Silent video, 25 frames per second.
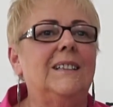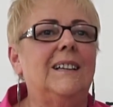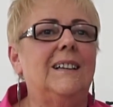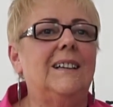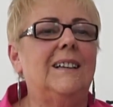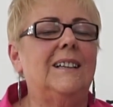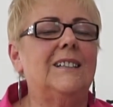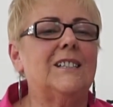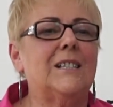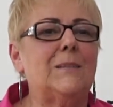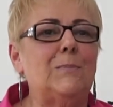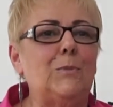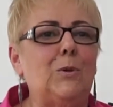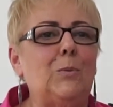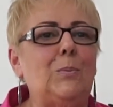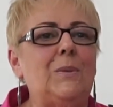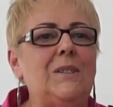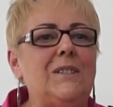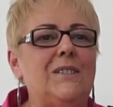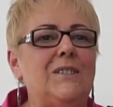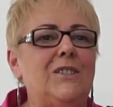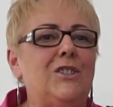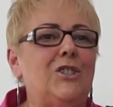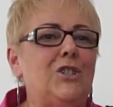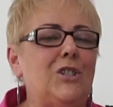uh, small
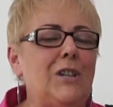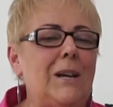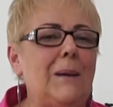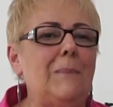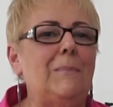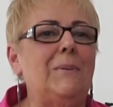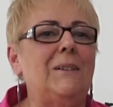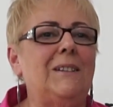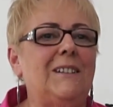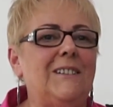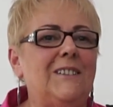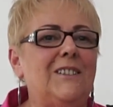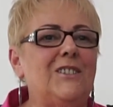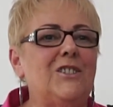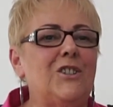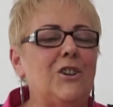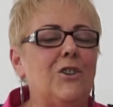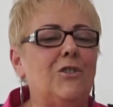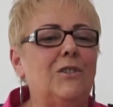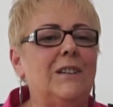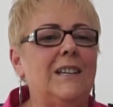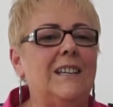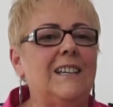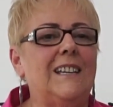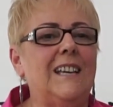business champion in the
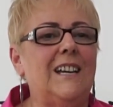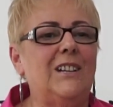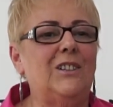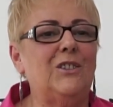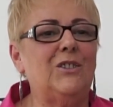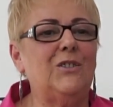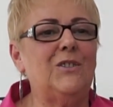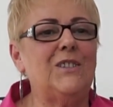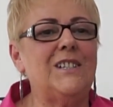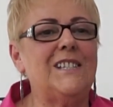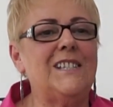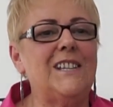childcare category.